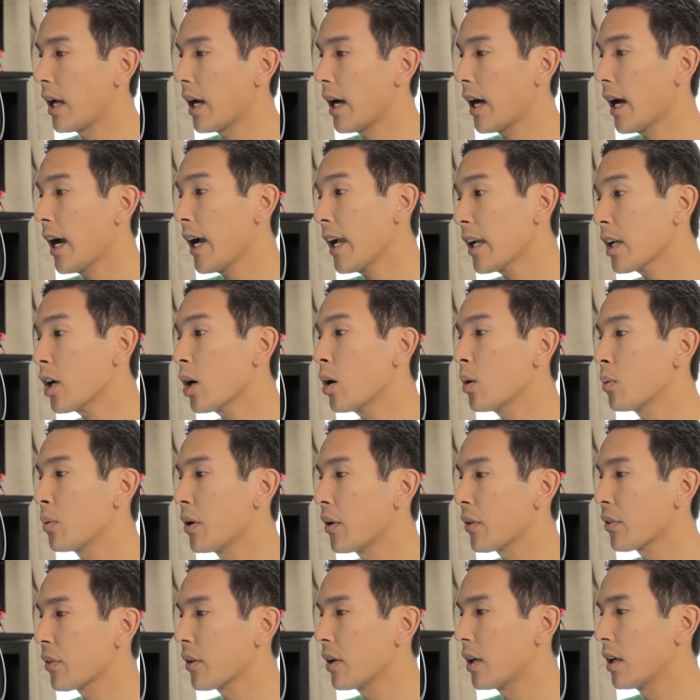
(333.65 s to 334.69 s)
I go
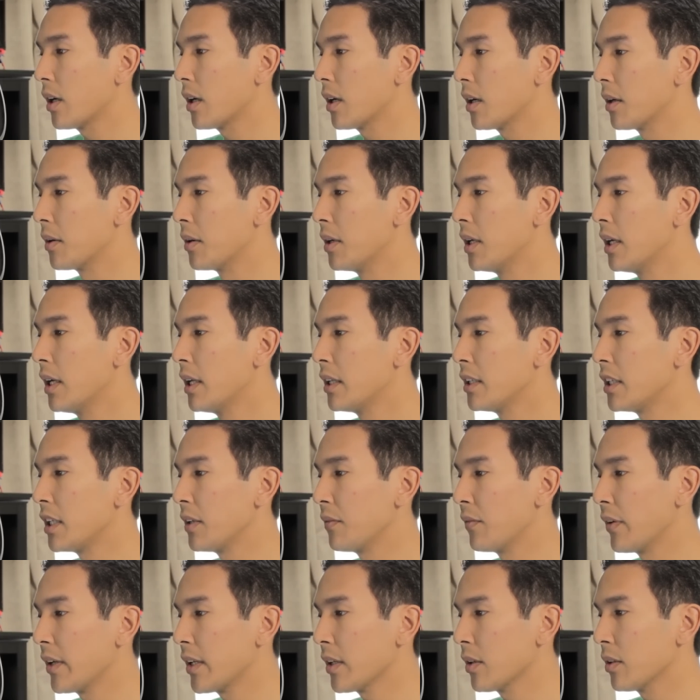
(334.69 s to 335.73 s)
with uh, Neat
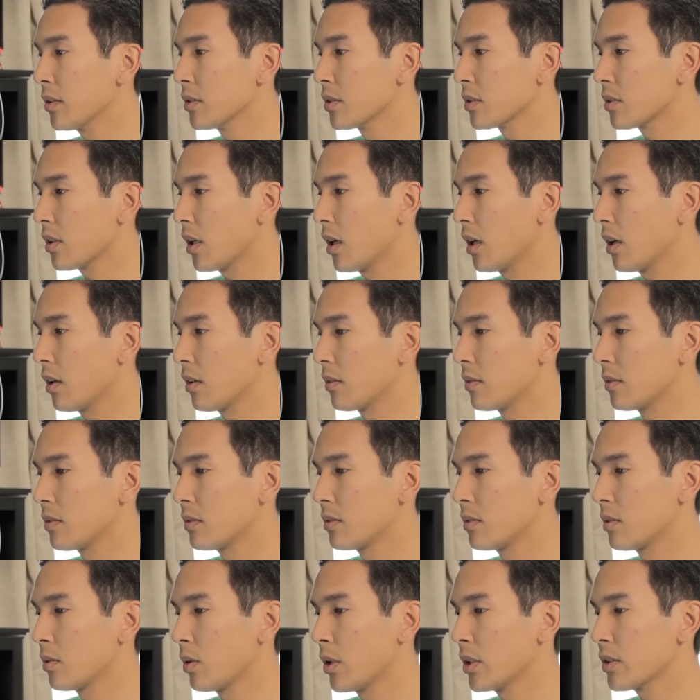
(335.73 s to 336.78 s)
Video's uh,
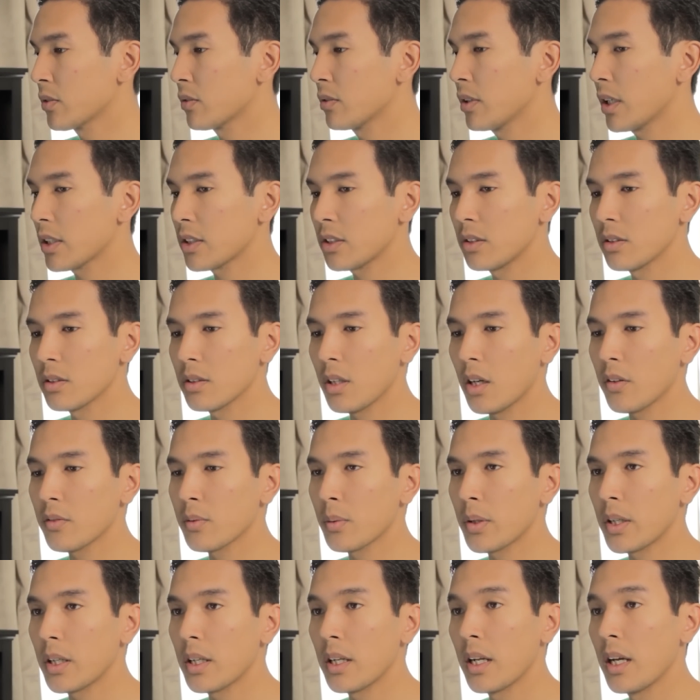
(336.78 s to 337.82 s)
noise reduction
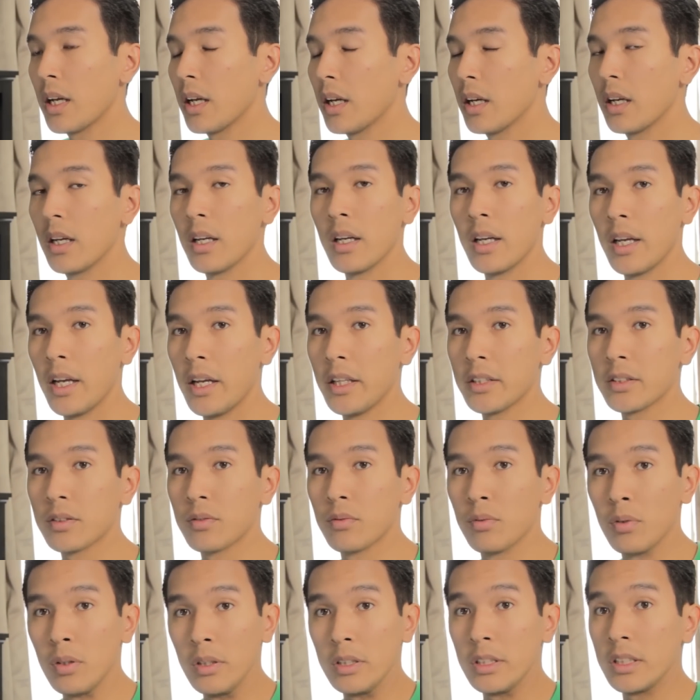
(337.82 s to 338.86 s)
software. It's
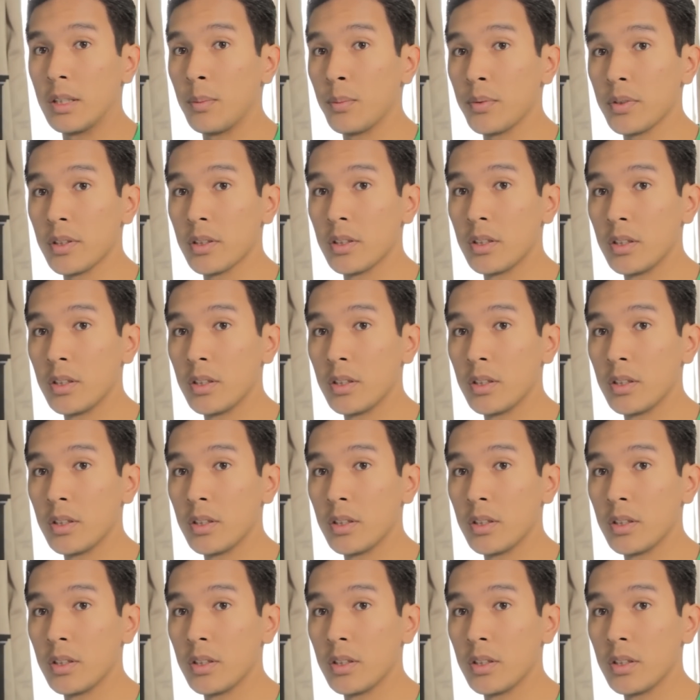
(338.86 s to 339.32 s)
really simple to